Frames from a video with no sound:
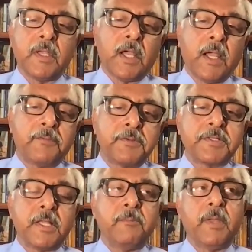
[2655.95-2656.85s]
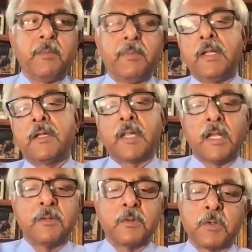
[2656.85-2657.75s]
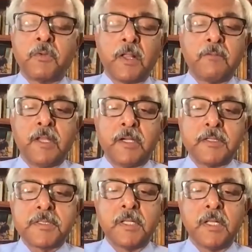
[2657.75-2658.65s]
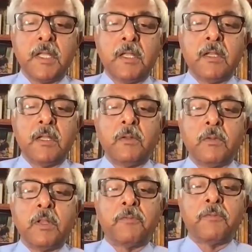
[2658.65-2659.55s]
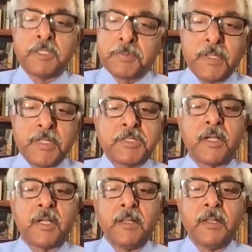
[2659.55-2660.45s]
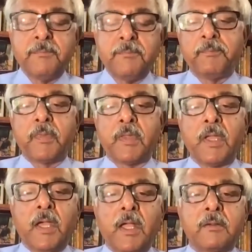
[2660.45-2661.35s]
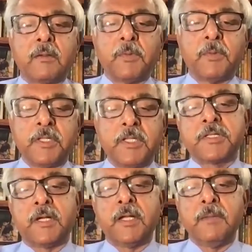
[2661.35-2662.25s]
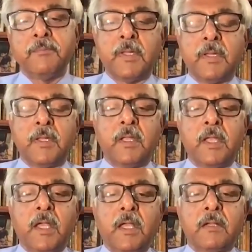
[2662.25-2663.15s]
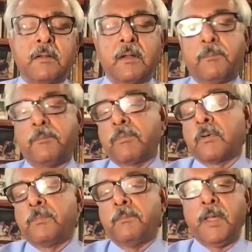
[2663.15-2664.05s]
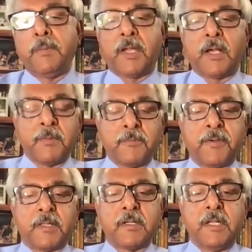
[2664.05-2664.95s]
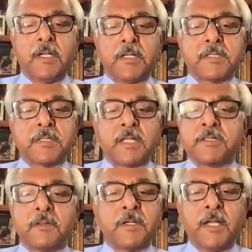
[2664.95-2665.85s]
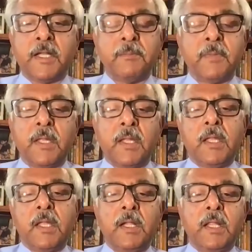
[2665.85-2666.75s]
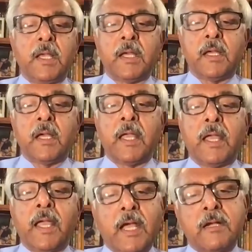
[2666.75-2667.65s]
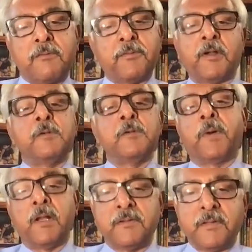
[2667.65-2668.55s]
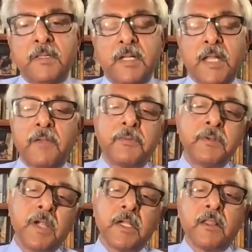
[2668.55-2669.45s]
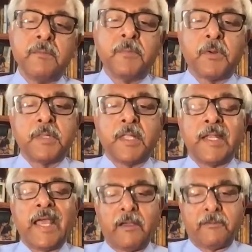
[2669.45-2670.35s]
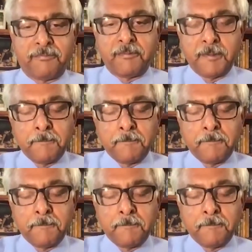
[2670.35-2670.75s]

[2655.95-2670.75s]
I would say maybe 10 to 12 years during Vajpayee's time and Modi's time and maybe a couple of other years. Rest of the time, India had a foreign policy that I would not give more than F.